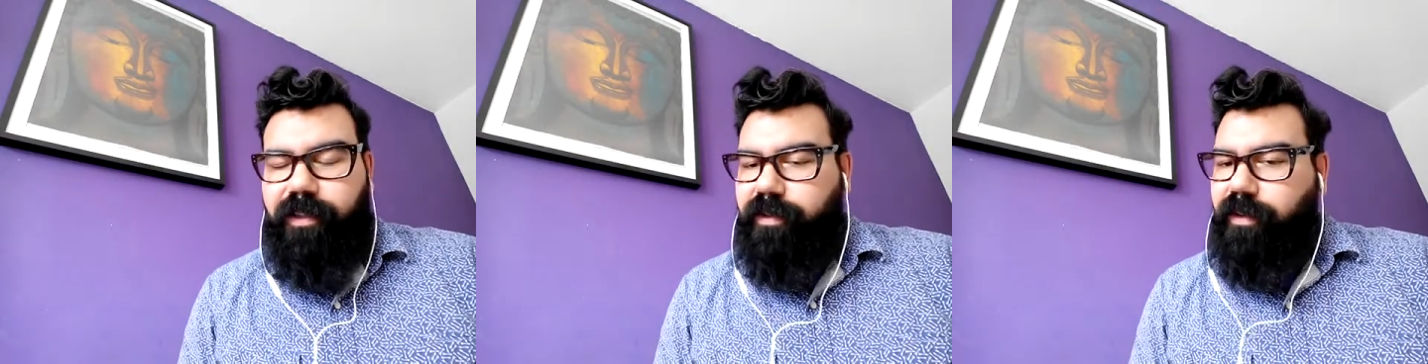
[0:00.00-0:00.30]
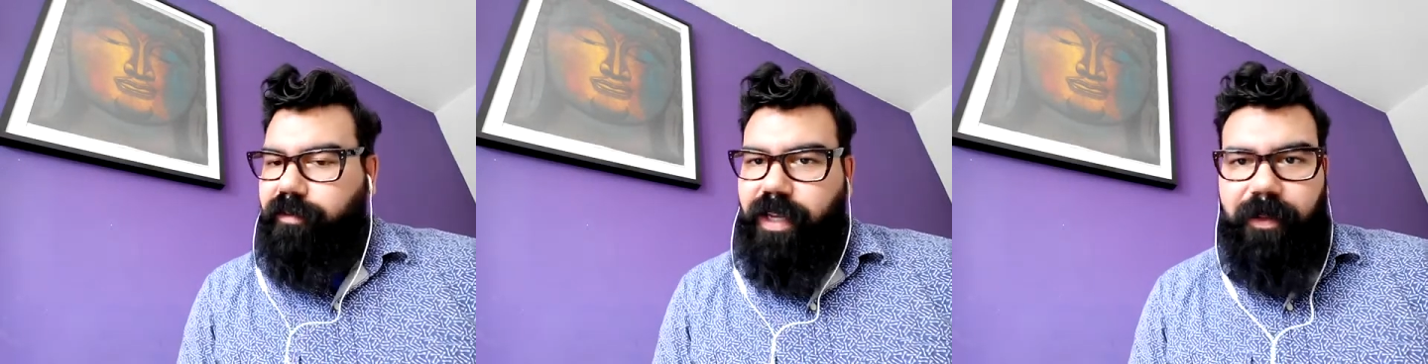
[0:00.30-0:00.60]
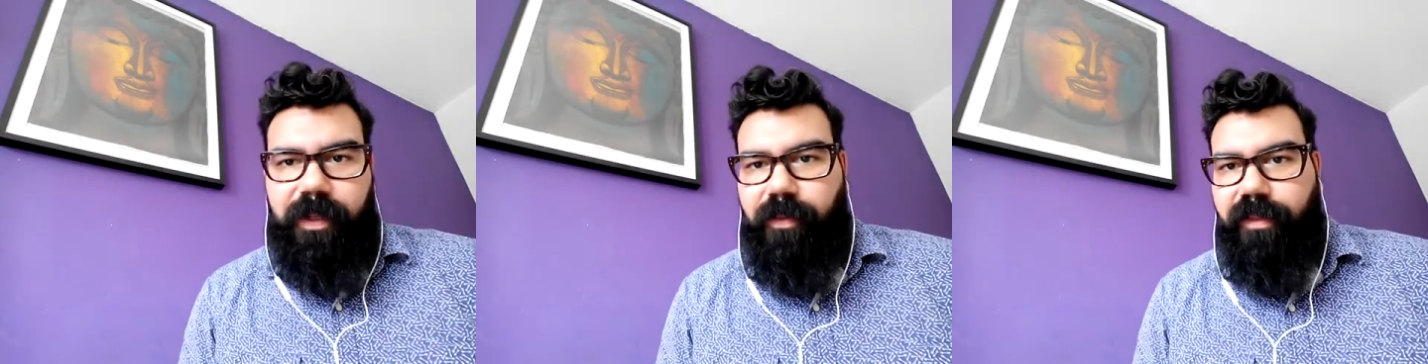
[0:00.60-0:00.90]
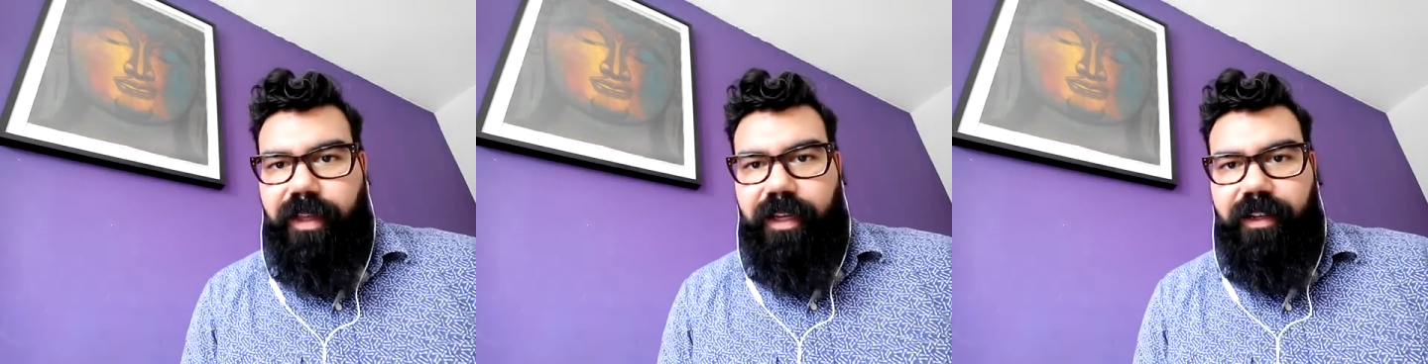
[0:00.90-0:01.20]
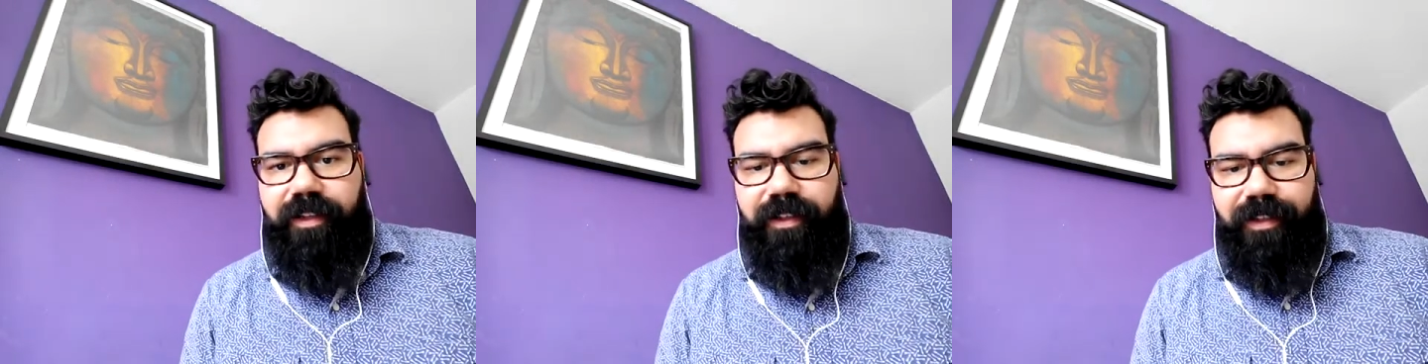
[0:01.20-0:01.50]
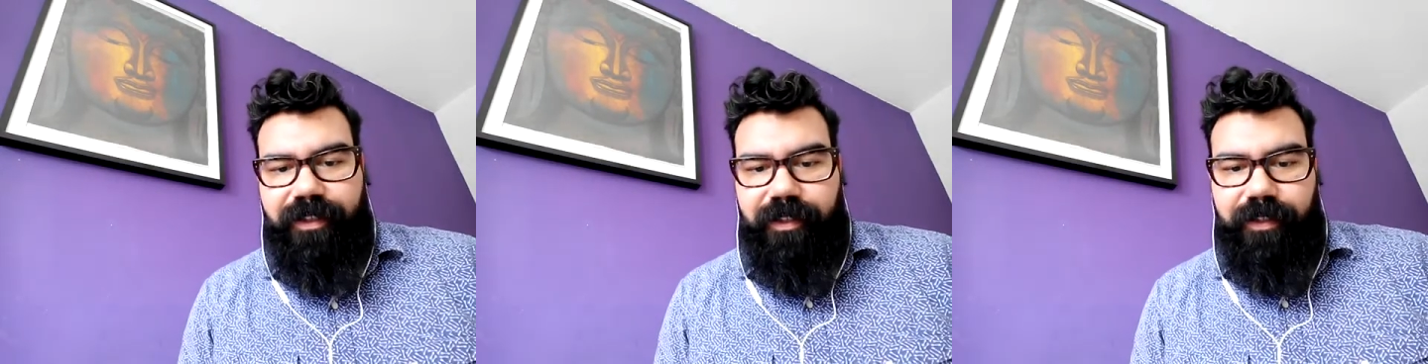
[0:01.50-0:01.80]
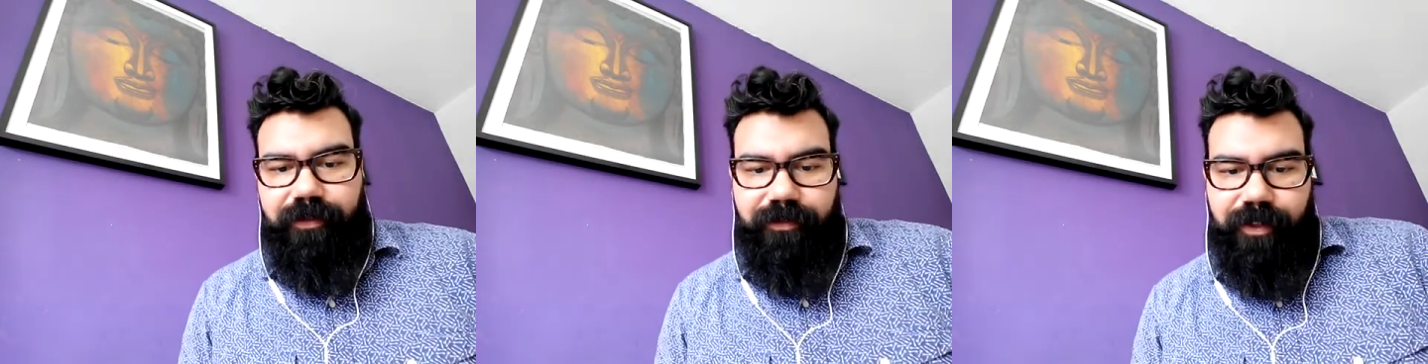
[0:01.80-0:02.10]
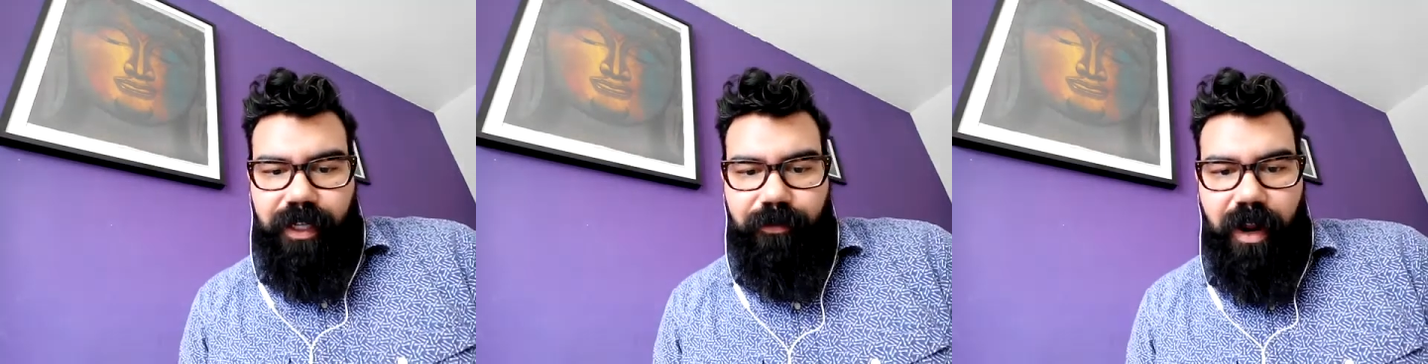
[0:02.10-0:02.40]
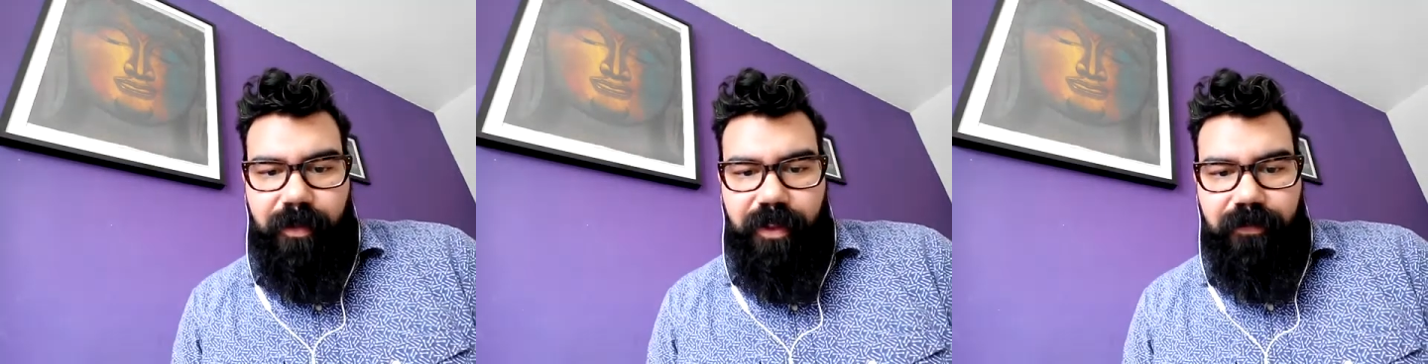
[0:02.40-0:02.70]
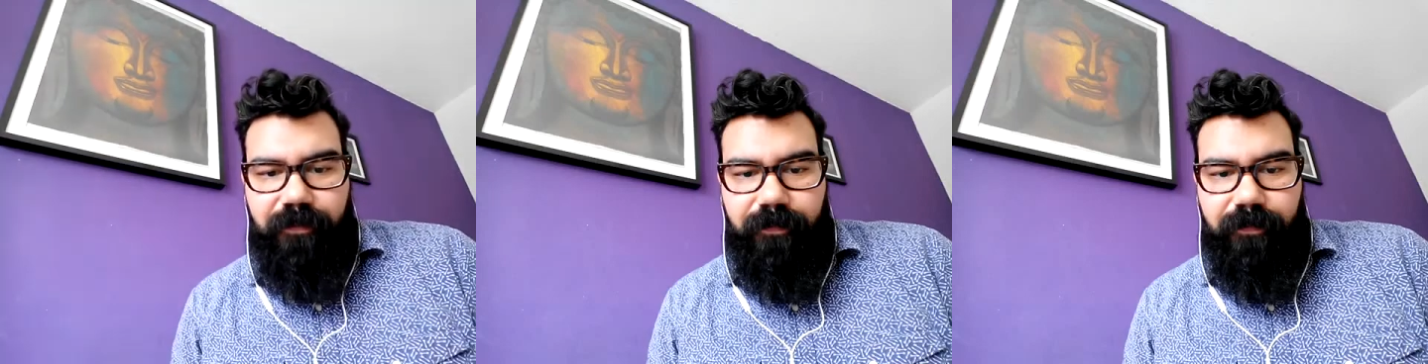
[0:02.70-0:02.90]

So Thai people think King Rama